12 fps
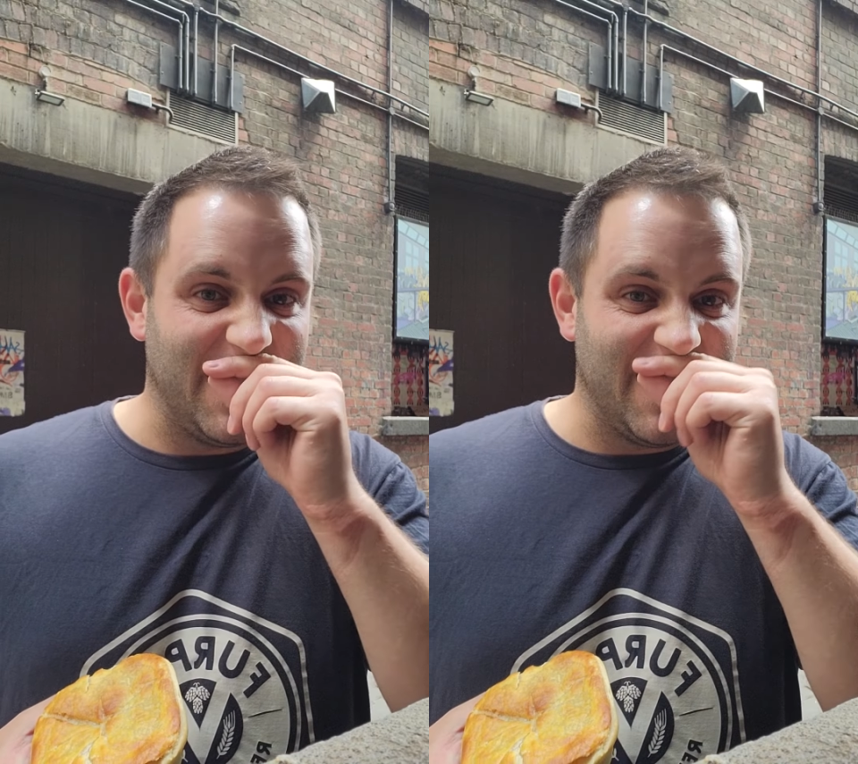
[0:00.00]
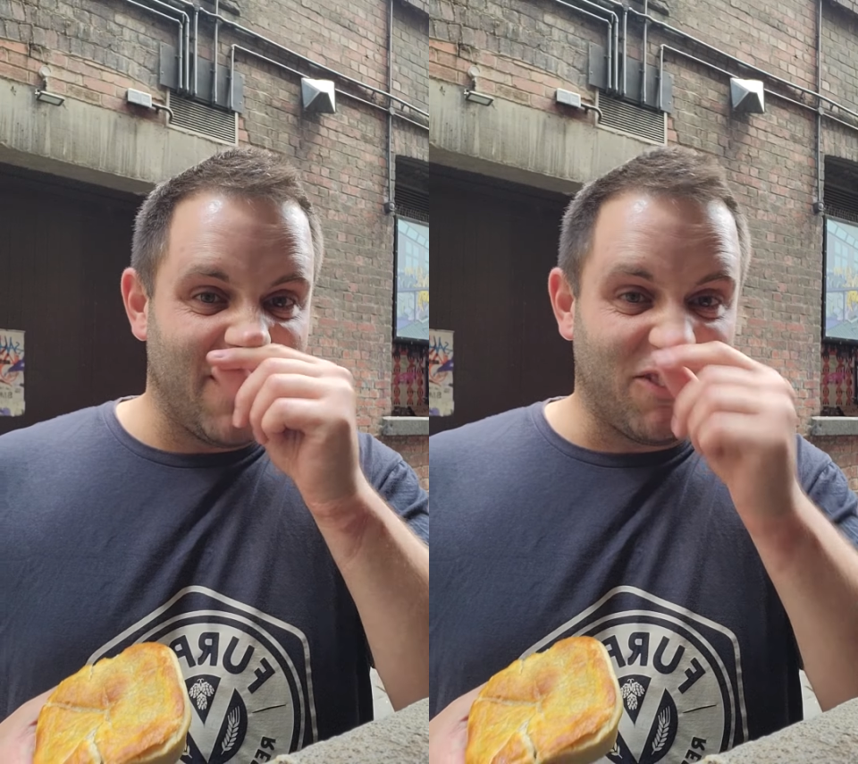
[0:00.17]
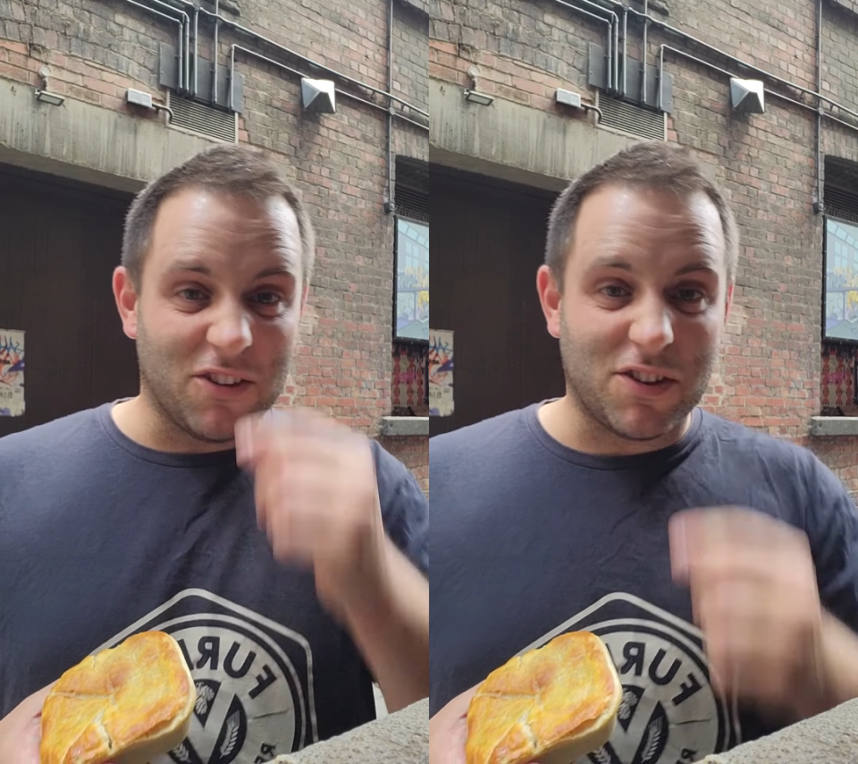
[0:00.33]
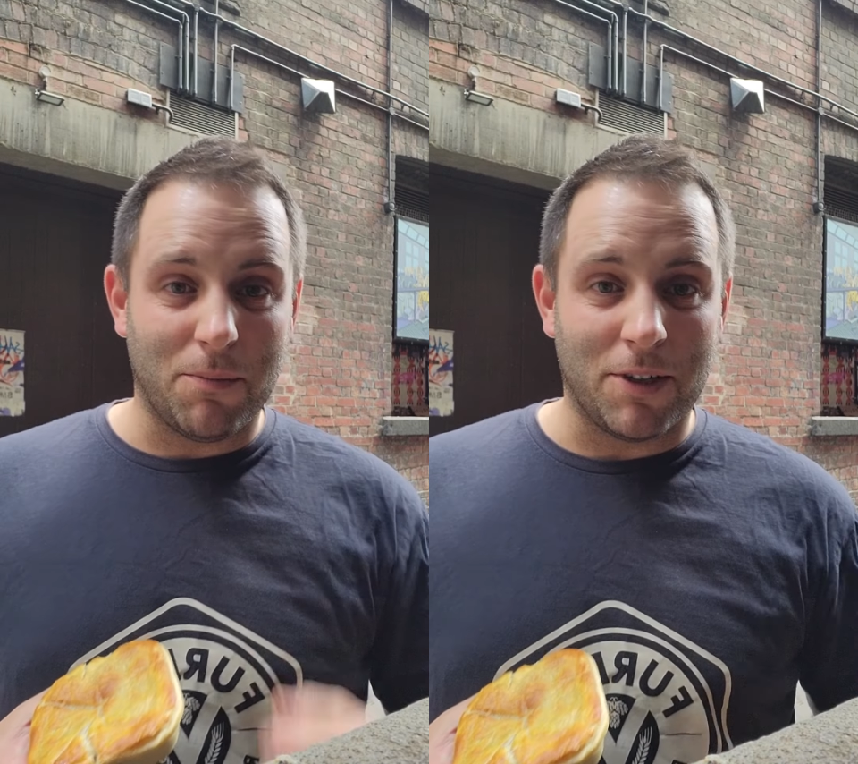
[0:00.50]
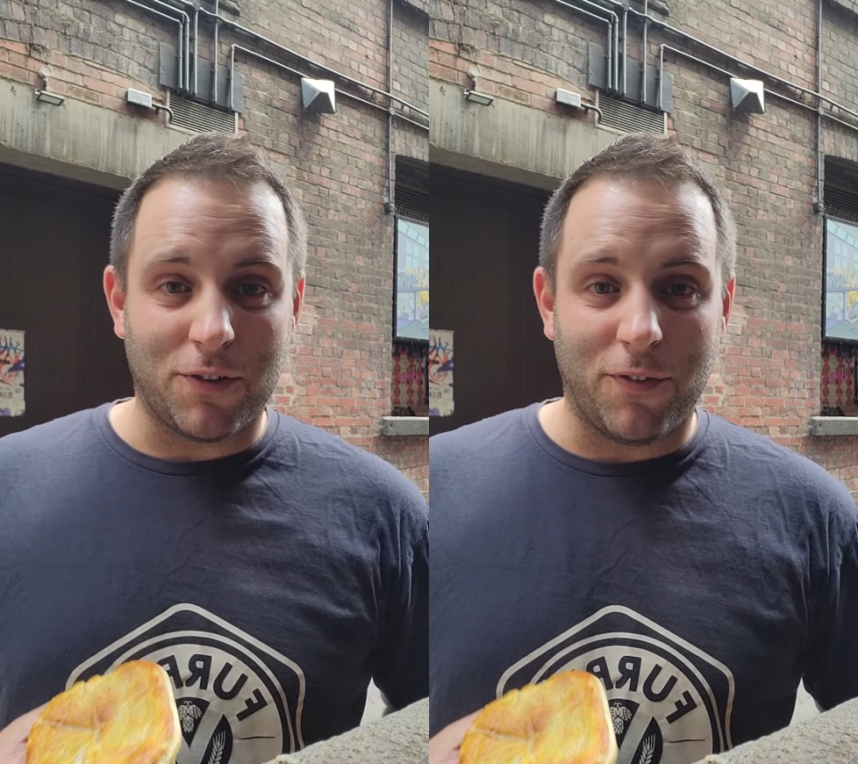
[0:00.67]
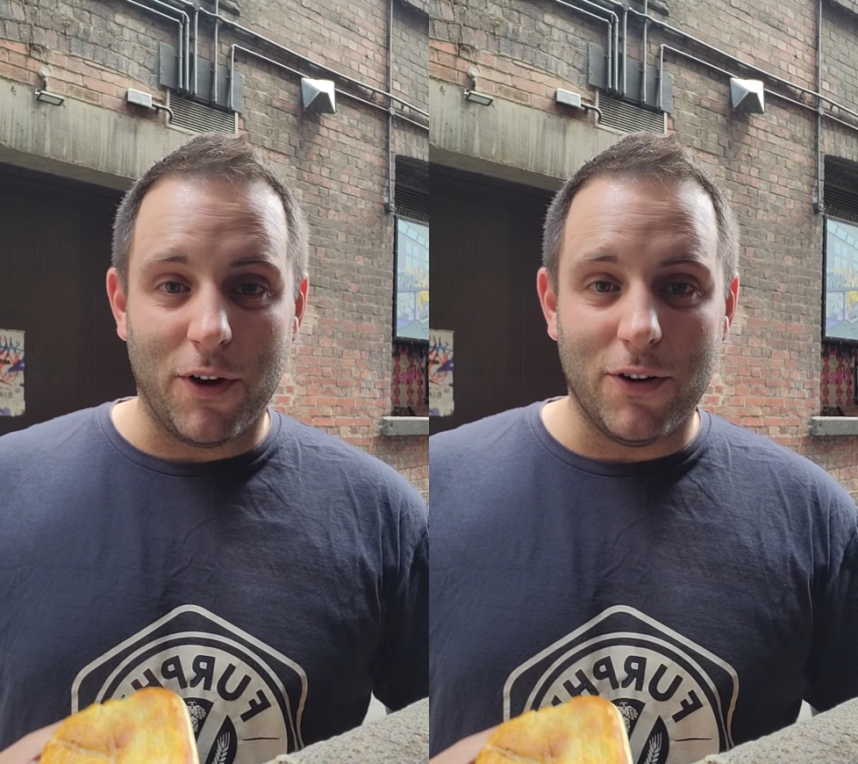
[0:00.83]
they've got so
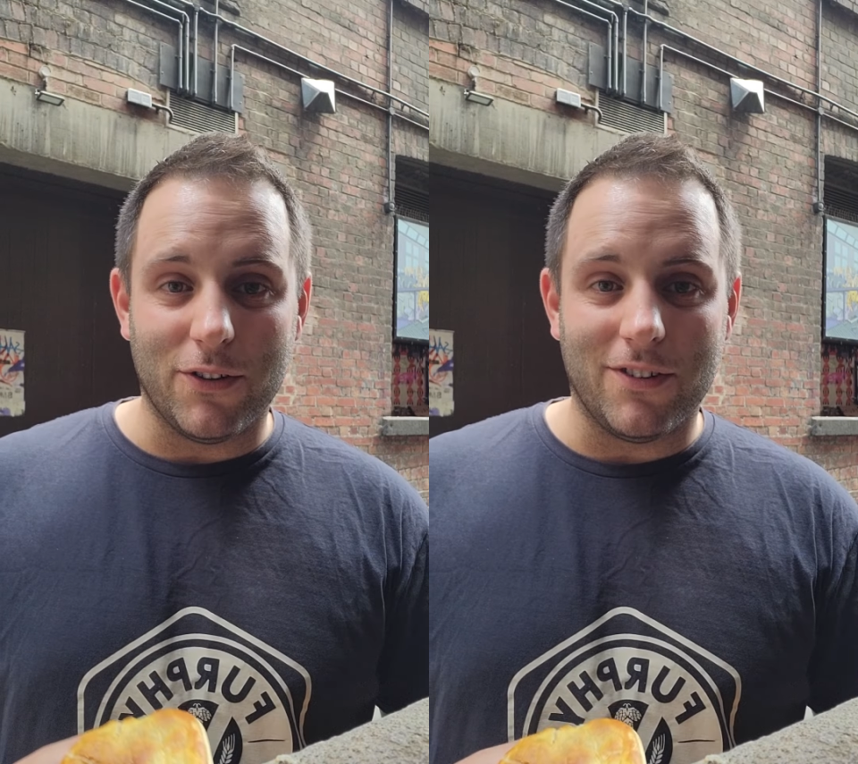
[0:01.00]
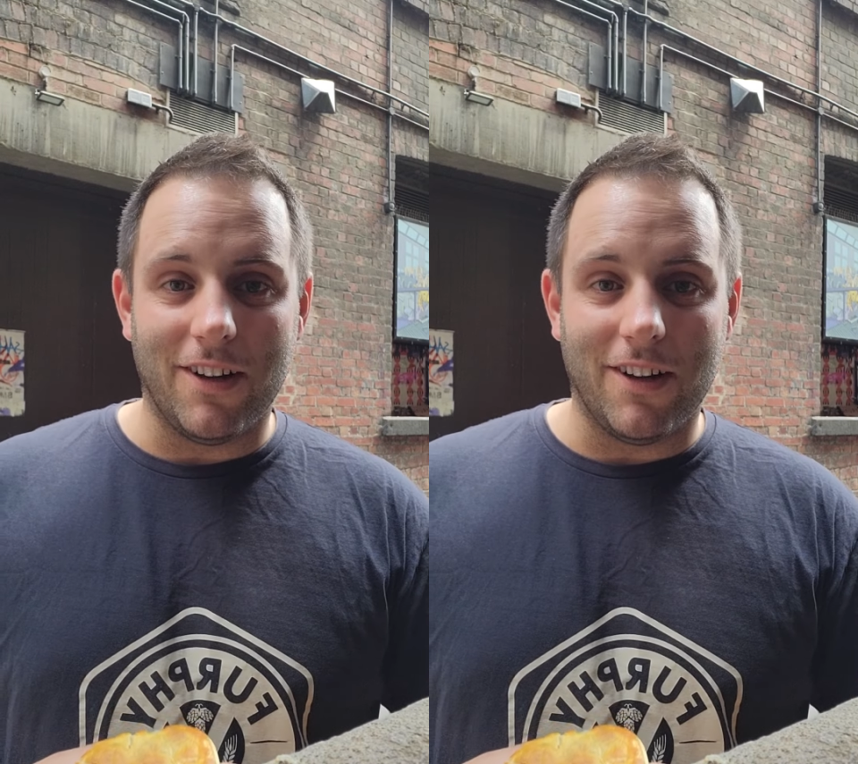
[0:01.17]
much food.